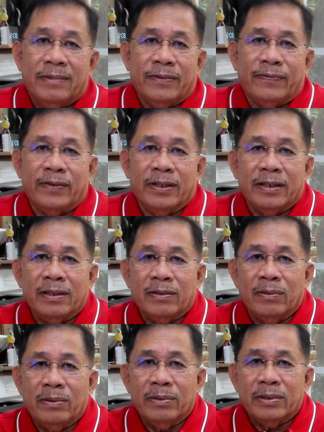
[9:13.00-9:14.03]
Fearing to
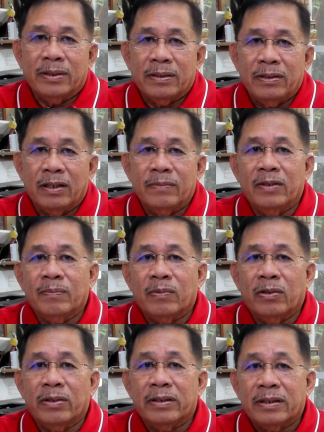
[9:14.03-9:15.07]
lose his job, the
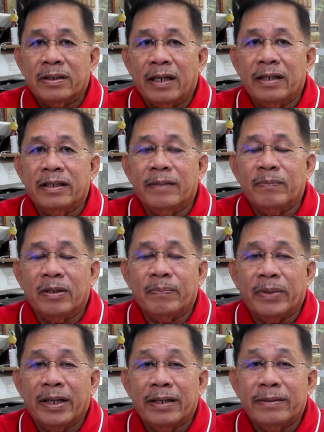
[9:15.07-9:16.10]
employee signed a
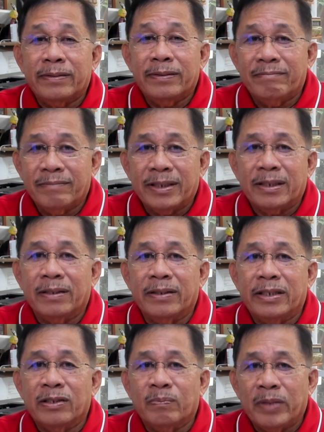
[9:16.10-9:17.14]
prepared
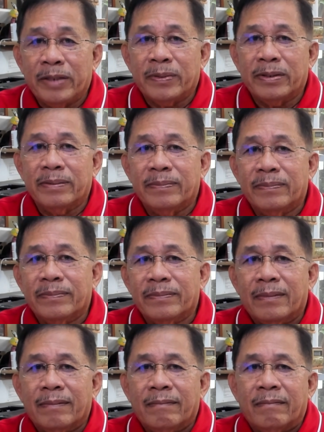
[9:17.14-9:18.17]
resignation paper.
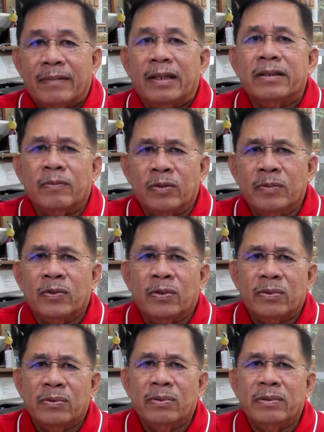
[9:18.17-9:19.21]
The Supreme
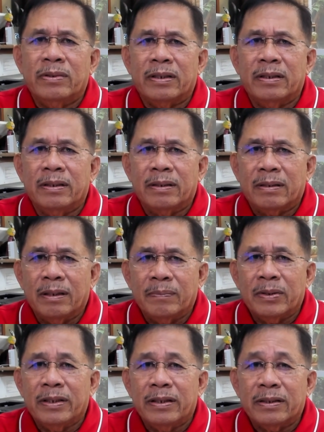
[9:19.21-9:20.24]
Court ruled that the
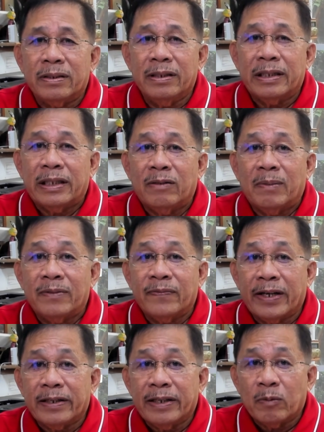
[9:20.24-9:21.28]
company is guilty of
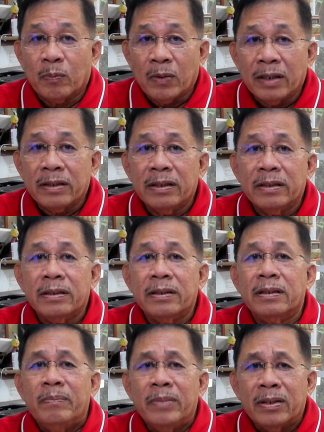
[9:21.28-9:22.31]
unfair labor
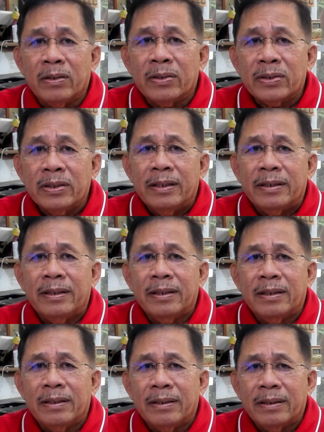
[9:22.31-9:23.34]
practice because
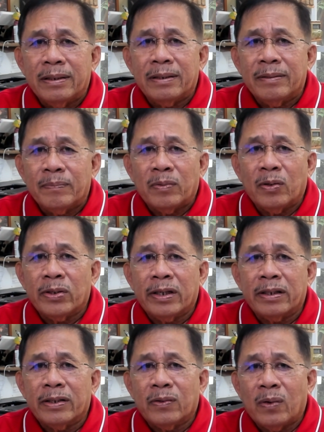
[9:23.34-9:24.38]
the
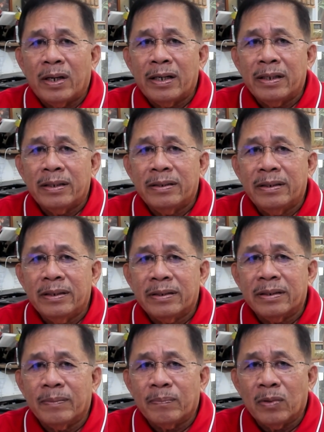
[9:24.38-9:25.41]
employer required
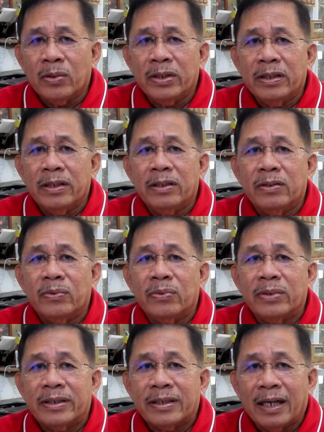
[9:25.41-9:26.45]
his employee to
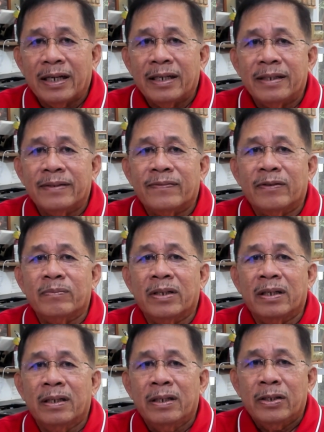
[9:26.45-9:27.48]
resign from
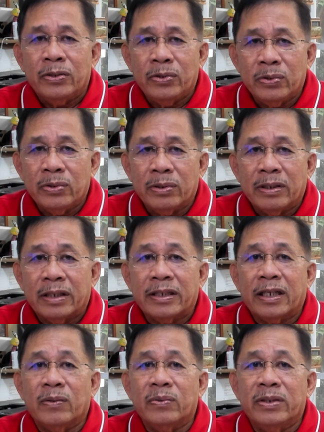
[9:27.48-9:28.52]
the union as
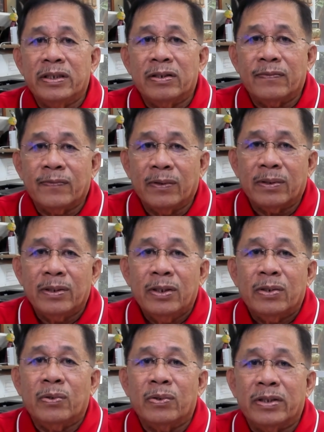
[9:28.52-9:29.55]
a condition for
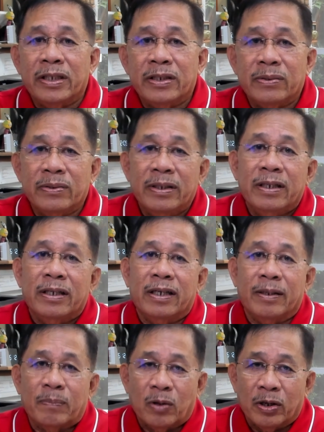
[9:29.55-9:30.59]
continued
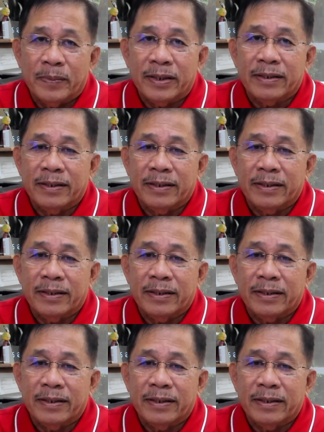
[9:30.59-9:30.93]
employment.